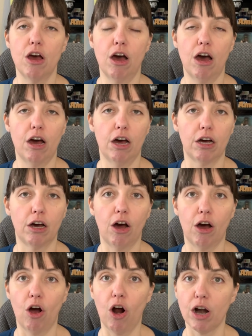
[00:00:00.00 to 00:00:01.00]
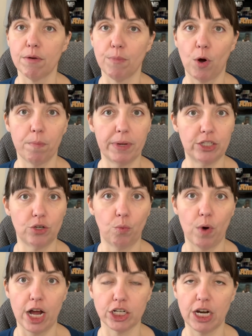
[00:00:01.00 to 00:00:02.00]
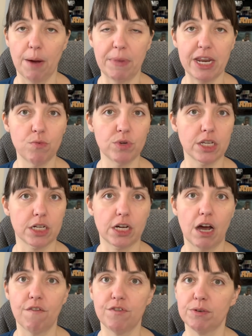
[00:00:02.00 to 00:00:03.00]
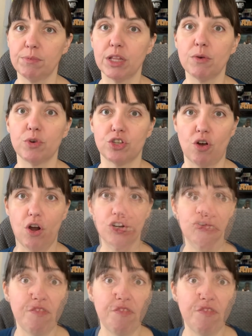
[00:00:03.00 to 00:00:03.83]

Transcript: a hard moment to watch. I mean, it was uncomfortable. It was hard to watch.